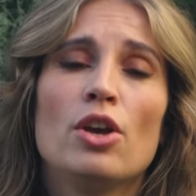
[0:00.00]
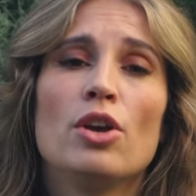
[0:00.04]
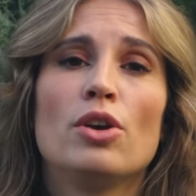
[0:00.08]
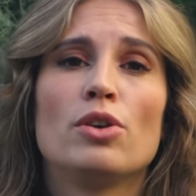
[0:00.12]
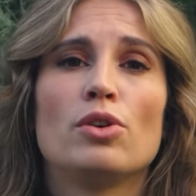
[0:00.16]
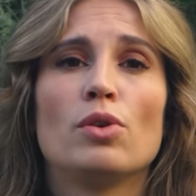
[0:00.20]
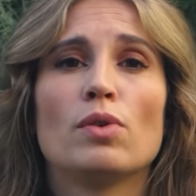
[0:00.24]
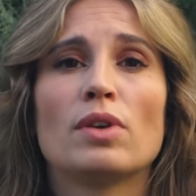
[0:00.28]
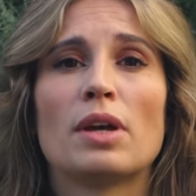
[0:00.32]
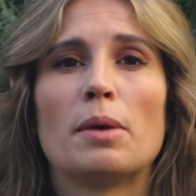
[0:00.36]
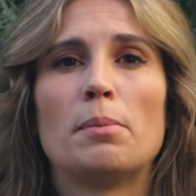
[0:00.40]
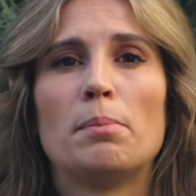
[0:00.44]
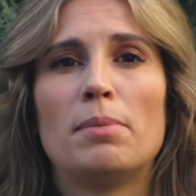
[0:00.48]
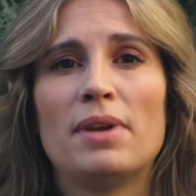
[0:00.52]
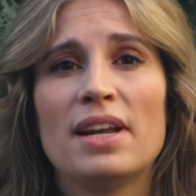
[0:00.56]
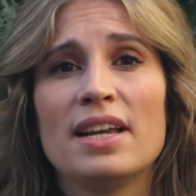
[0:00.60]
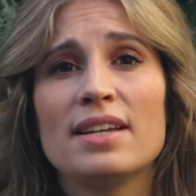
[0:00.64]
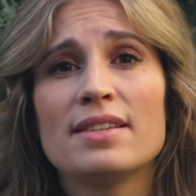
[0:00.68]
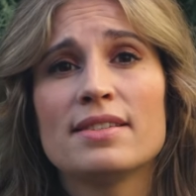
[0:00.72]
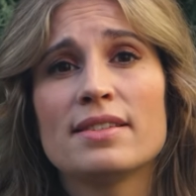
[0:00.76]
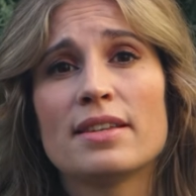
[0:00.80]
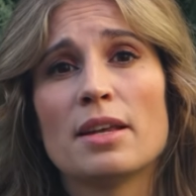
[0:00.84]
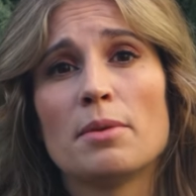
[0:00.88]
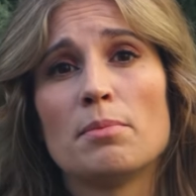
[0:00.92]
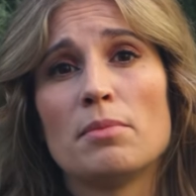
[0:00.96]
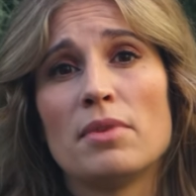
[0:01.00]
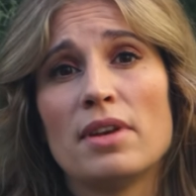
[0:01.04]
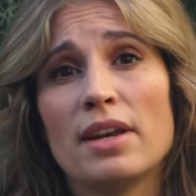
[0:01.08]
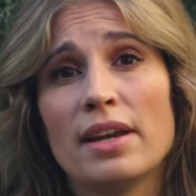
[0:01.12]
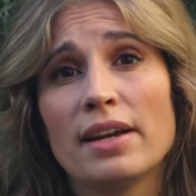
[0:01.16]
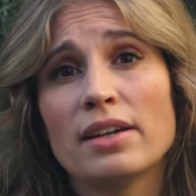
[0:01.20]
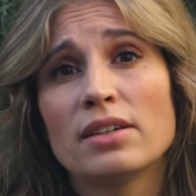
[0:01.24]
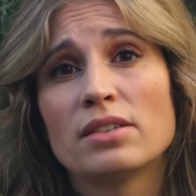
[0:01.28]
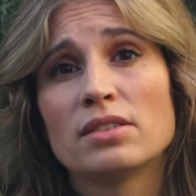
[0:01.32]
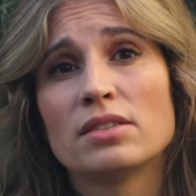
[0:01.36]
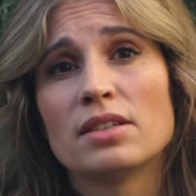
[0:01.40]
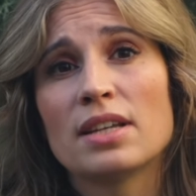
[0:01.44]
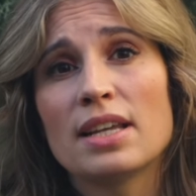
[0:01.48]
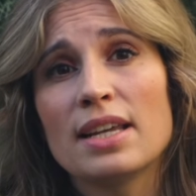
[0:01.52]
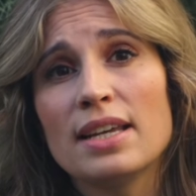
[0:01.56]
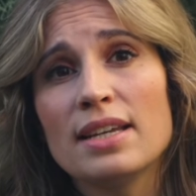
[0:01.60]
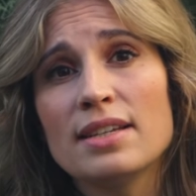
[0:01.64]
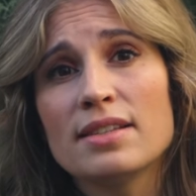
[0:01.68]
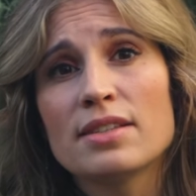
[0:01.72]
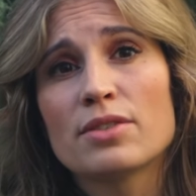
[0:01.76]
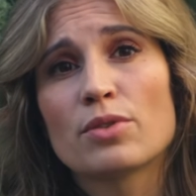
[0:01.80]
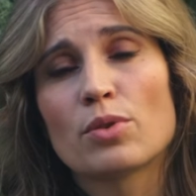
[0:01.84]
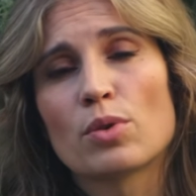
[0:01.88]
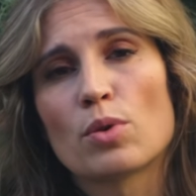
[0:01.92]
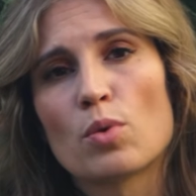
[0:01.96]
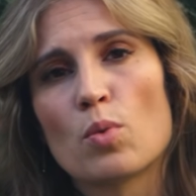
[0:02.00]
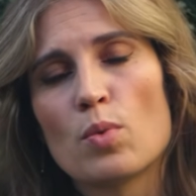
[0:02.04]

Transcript: You can place them near an east or